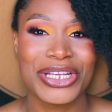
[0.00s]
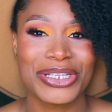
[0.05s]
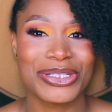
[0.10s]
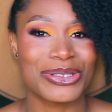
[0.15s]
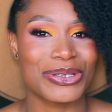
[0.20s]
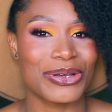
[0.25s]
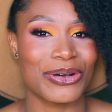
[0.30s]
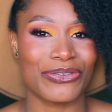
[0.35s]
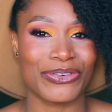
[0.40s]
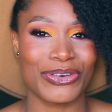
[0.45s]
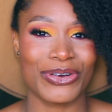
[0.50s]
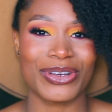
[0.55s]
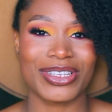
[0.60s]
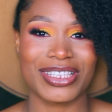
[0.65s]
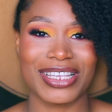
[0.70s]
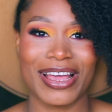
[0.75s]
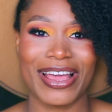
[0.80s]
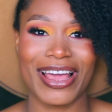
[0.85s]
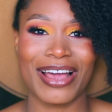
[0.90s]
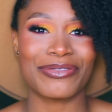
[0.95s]
So of
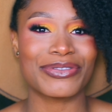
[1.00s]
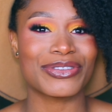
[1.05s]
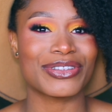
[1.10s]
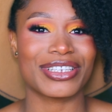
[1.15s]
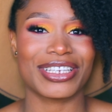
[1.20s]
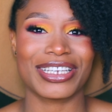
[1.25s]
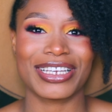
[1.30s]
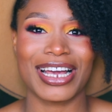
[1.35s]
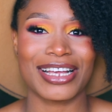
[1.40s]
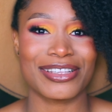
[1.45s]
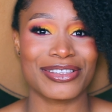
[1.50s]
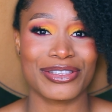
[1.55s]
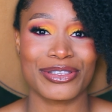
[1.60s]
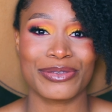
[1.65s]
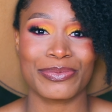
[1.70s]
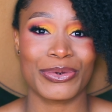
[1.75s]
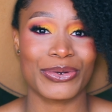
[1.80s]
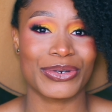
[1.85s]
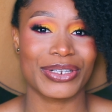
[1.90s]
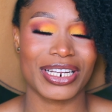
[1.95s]
course he hasn't
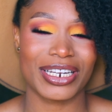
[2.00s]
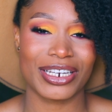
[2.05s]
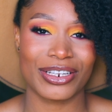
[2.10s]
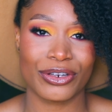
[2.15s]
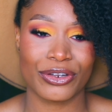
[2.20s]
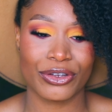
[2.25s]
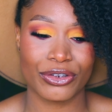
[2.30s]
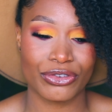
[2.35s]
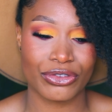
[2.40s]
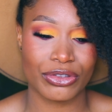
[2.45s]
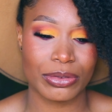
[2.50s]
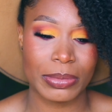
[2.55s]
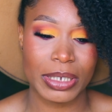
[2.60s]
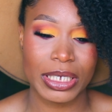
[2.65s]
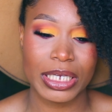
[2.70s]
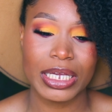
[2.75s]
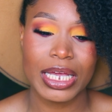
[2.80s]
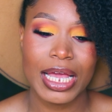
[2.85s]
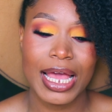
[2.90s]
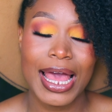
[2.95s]
spoken any Dutch to
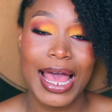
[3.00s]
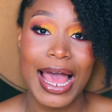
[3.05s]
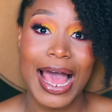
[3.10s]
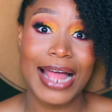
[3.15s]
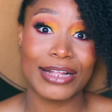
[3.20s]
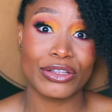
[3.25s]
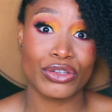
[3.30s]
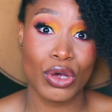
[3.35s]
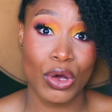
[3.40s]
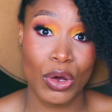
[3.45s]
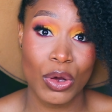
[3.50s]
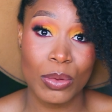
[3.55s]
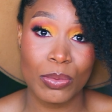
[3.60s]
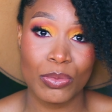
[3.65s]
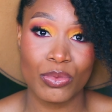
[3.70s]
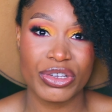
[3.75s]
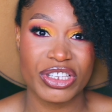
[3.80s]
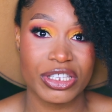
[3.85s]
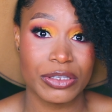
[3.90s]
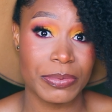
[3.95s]
me. At
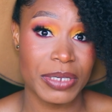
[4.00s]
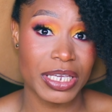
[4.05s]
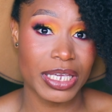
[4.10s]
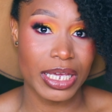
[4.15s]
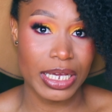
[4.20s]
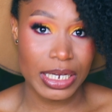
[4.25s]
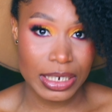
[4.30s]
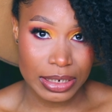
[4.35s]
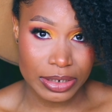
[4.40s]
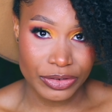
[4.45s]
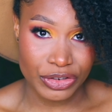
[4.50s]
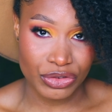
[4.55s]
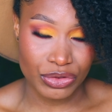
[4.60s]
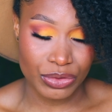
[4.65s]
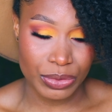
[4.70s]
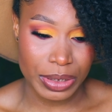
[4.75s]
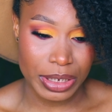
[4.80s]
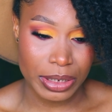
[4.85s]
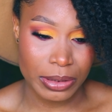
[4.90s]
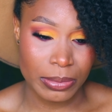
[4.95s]
home we speak English
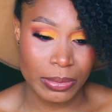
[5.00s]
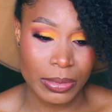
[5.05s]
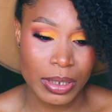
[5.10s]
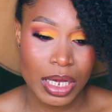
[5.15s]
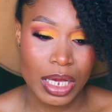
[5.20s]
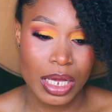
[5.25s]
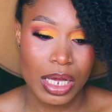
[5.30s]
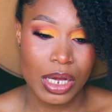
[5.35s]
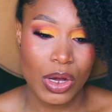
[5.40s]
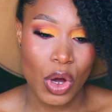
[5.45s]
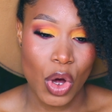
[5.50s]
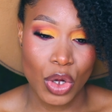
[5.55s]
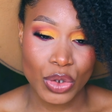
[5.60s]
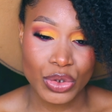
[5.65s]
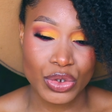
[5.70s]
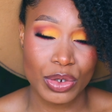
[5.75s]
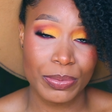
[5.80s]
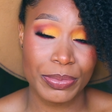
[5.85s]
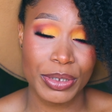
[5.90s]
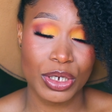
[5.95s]
to him,
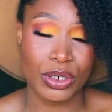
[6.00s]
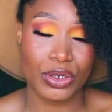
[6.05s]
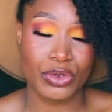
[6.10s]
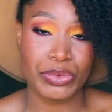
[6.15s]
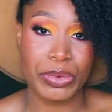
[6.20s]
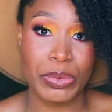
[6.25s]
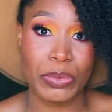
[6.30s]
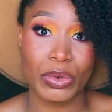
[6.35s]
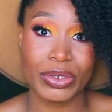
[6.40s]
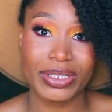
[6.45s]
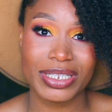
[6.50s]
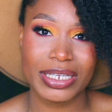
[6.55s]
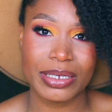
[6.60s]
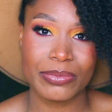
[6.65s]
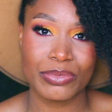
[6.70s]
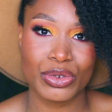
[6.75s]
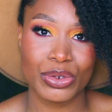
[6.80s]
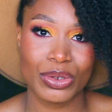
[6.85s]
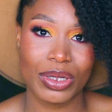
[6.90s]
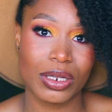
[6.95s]
also because we want
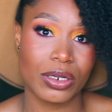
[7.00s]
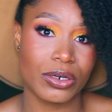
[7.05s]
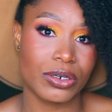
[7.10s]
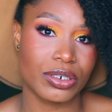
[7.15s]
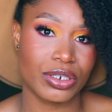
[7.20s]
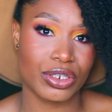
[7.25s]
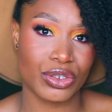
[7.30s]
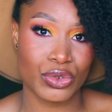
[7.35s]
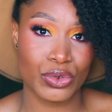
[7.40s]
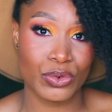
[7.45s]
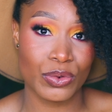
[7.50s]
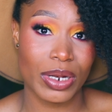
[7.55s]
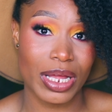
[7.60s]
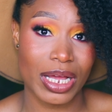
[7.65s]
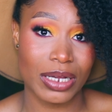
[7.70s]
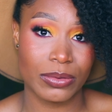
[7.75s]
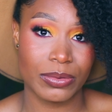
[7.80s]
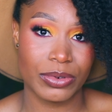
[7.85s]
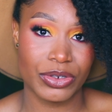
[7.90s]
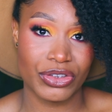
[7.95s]
him to learn the two
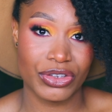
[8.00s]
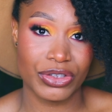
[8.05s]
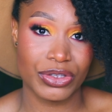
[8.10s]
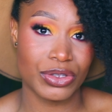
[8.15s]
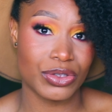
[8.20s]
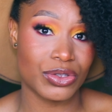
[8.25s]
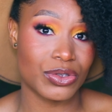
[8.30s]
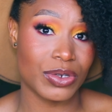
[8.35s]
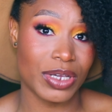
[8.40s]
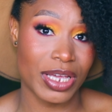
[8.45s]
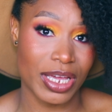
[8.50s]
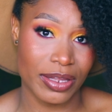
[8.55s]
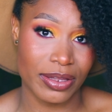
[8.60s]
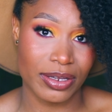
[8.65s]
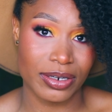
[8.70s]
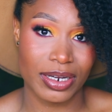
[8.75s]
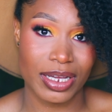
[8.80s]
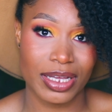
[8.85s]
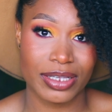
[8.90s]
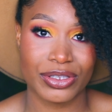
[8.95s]
languages
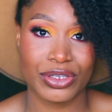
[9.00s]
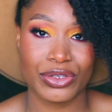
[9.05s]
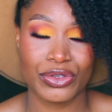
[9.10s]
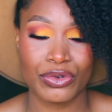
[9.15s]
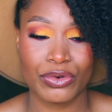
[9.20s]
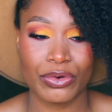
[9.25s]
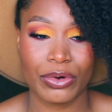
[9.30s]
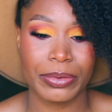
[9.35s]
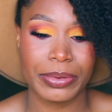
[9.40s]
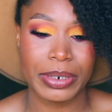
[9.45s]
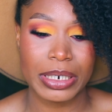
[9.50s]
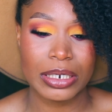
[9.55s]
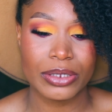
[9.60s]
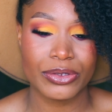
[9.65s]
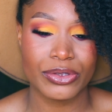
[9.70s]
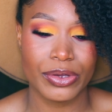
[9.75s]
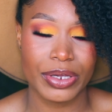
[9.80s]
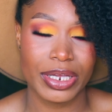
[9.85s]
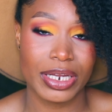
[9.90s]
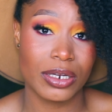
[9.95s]
together as he's growing.
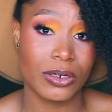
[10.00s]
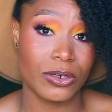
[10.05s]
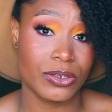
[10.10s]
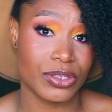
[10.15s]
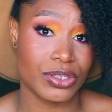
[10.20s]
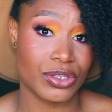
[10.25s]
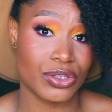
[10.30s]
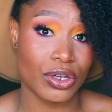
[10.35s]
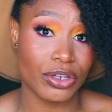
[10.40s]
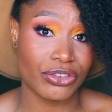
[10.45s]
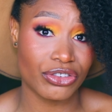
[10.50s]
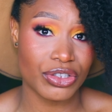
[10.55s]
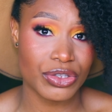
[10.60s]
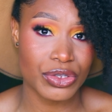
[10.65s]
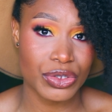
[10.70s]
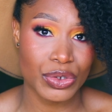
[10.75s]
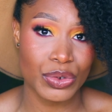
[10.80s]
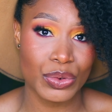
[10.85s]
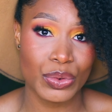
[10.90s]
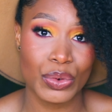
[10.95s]
So he learns Dutch in
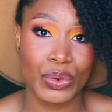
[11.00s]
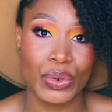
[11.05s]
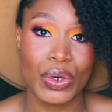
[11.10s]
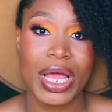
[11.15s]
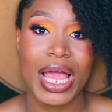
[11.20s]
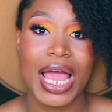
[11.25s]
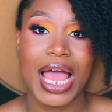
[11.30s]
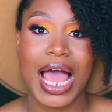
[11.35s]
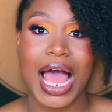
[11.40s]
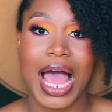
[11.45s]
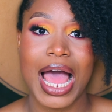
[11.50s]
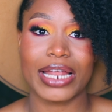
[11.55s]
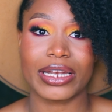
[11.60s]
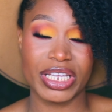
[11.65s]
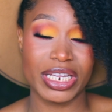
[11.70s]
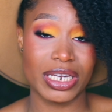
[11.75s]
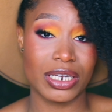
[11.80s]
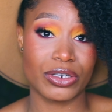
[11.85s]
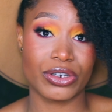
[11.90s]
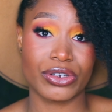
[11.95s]
school
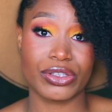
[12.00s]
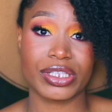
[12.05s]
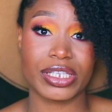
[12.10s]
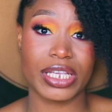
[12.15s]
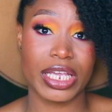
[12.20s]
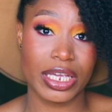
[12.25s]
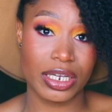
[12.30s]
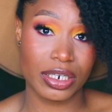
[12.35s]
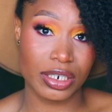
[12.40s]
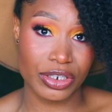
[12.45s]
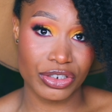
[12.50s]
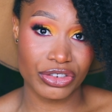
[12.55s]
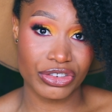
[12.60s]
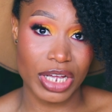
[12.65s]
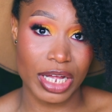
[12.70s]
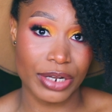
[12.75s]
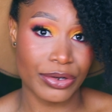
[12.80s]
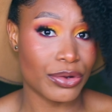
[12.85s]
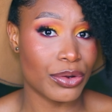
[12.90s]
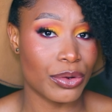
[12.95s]
and he learns English
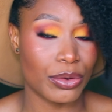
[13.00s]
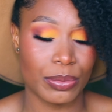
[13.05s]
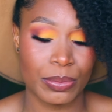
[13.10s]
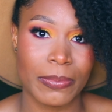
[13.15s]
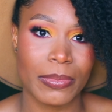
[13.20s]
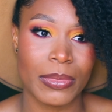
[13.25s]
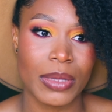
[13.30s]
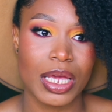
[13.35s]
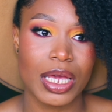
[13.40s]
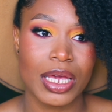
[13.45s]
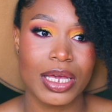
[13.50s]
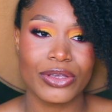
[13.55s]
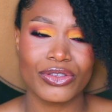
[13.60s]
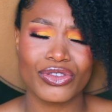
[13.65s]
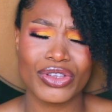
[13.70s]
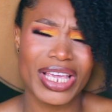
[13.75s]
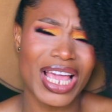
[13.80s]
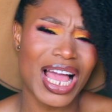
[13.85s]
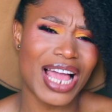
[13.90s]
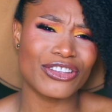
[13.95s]
at home.
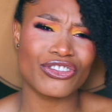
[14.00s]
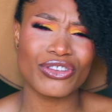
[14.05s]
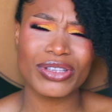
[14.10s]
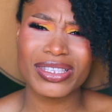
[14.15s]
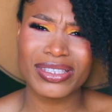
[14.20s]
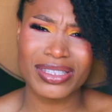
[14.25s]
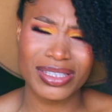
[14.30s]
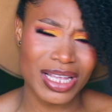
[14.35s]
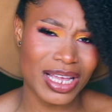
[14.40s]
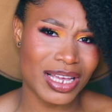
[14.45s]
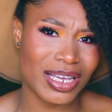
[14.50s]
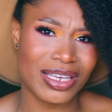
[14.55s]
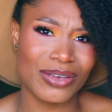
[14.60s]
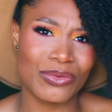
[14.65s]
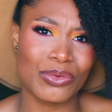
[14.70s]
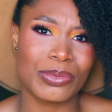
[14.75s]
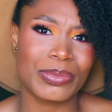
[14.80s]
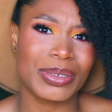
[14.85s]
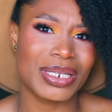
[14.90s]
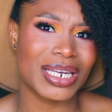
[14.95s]
So yeah, I just think it
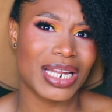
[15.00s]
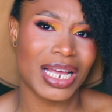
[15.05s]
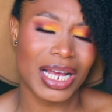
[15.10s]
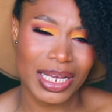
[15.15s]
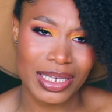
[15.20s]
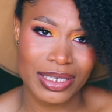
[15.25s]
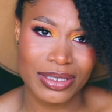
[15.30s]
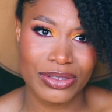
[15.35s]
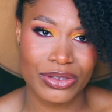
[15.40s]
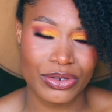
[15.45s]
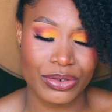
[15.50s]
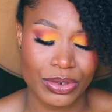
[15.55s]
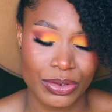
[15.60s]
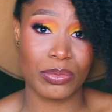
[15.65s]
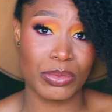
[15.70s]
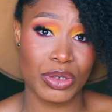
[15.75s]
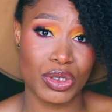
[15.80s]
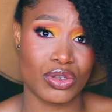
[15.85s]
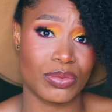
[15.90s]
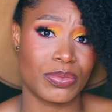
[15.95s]
would be nice, you know,
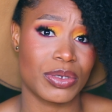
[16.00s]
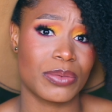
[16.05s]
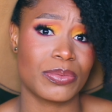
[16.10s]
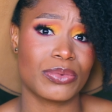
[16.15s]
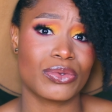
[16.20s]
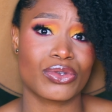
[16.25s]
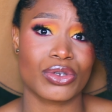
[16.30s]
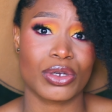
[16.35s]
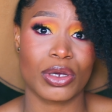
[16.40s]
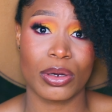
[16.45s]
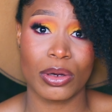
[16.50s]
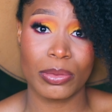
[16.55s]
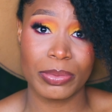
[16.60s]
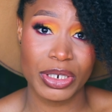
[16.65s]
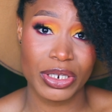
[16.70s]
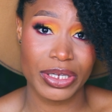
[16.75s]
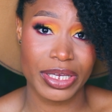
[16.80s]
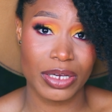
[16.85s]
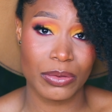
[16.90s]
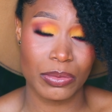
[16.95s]
me to be able to
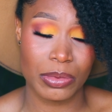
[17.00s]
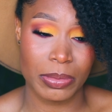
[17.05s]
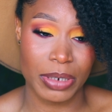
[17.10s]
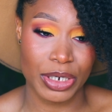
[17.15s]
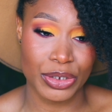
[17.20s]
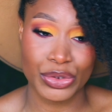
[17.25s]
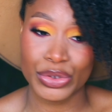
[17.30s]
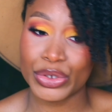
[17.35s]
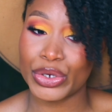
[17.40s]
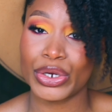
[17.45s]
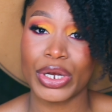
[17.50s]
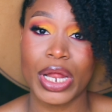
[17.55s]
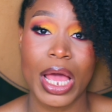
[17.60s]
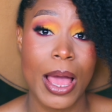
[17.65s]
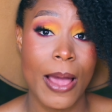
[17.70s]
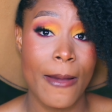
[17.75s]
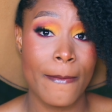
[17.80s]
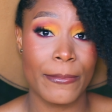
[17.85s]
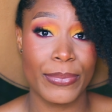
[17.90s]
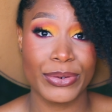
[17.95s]
communicate with my son
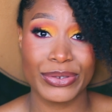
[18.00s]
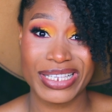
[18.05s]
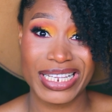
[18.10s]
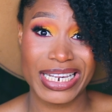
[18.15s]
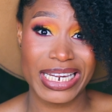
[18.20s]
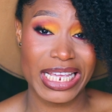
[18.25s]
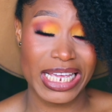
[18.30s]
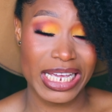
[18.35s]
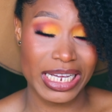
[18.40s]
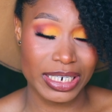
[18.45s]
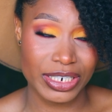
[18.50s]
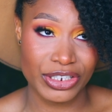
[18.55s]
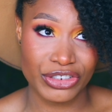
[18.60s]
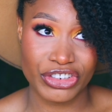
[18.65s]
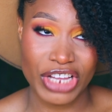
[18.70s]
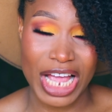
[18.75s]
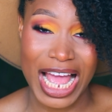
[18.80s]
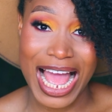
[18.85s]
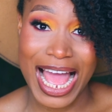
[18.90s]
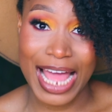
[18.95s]
both in
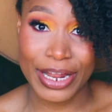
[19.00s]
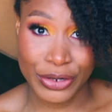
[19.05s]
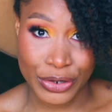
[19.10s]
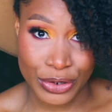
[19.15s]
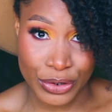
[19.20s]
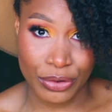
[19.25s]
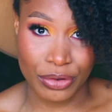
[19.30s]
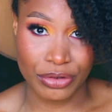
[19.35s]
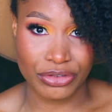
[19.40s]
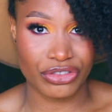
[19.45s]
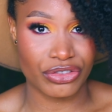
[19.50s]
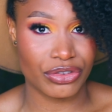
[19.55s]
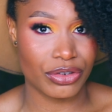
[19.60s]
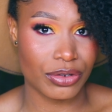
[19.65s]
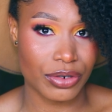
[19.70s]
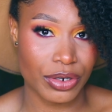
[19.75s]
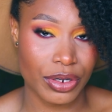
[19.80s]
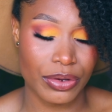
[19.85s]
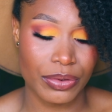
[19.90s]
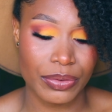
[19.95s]
English and Dutch,
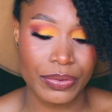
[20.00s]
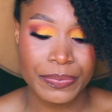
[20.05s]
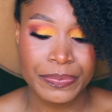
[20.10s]
you know.